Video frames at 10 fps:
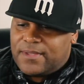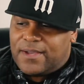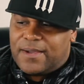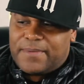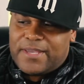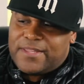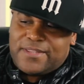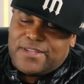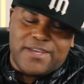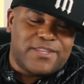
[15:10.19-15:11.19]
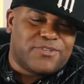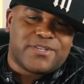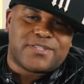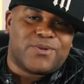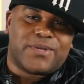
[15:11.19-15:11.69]
There
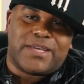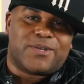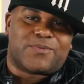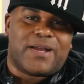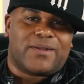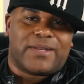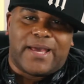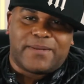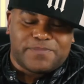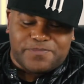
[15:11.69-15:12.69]
is no getting around that.